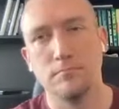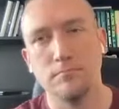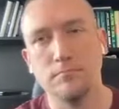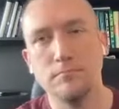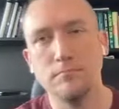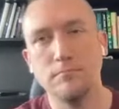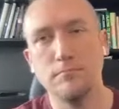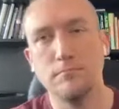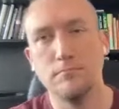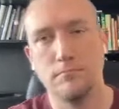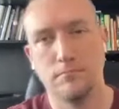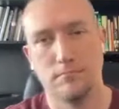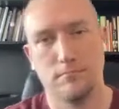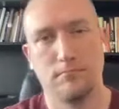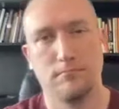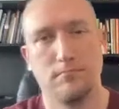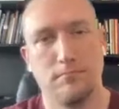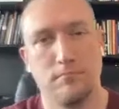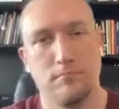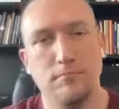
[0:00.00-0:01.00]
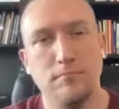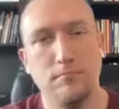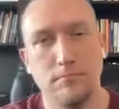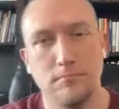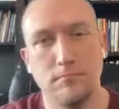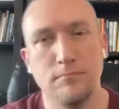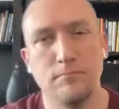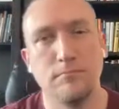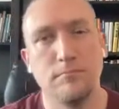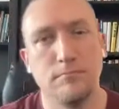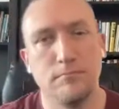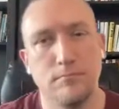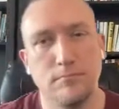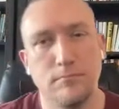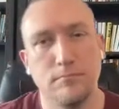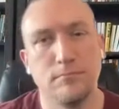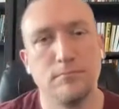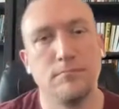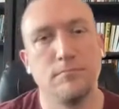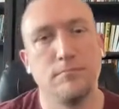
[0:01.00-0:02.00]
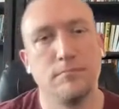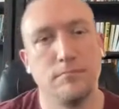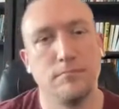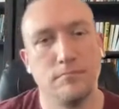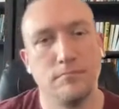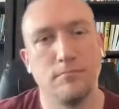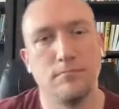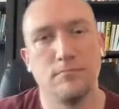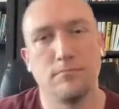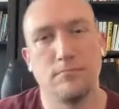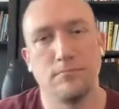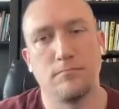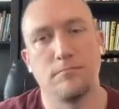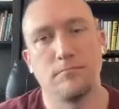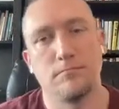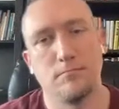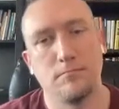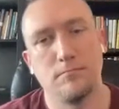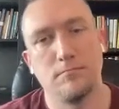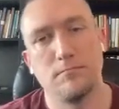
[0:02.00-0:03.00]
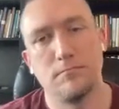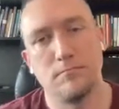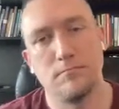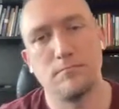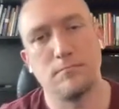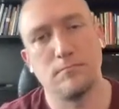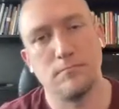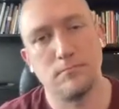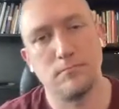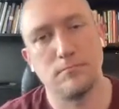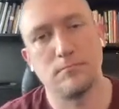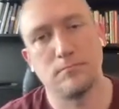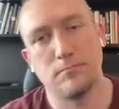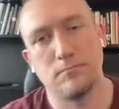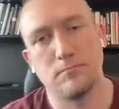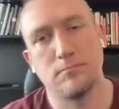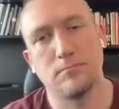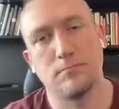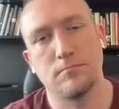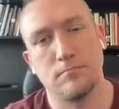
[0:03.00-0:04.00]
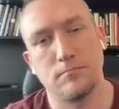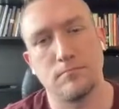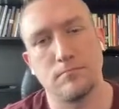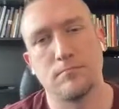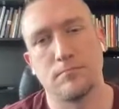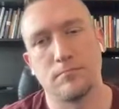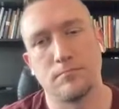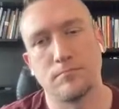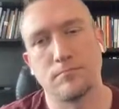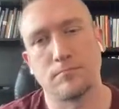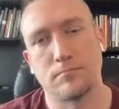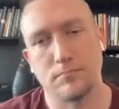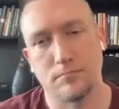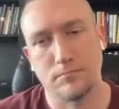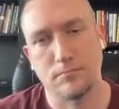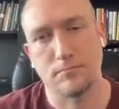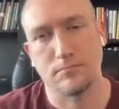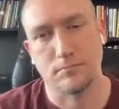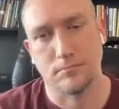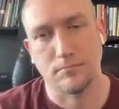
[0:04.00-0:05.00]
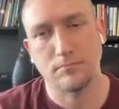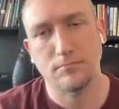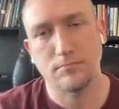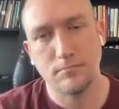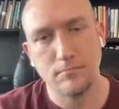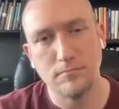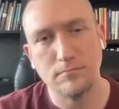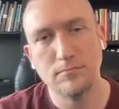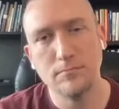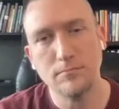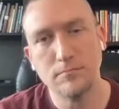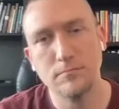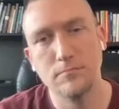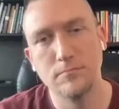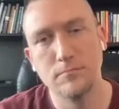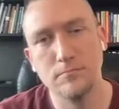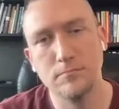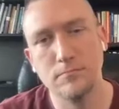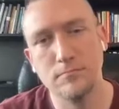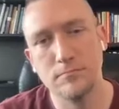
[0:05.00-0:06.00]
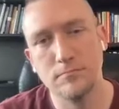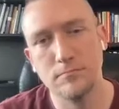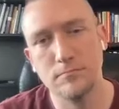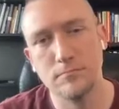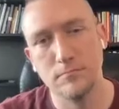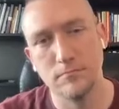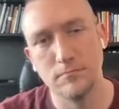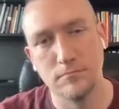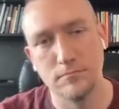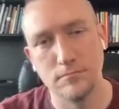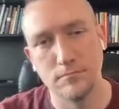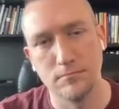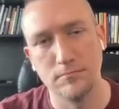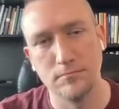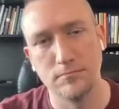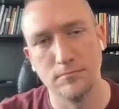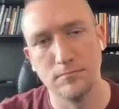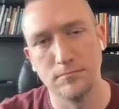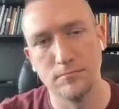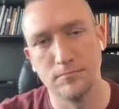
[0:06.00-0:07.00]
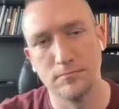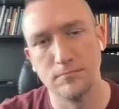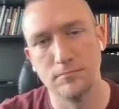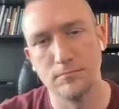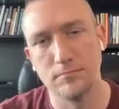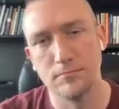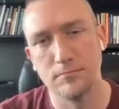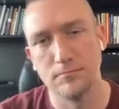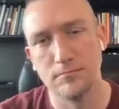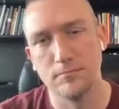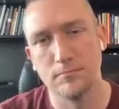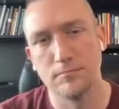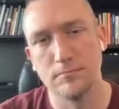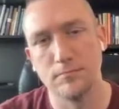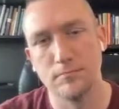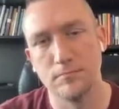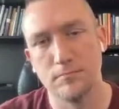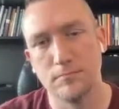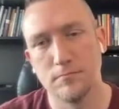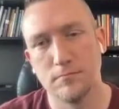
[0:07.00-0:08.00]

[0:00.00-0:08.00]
(not speaking)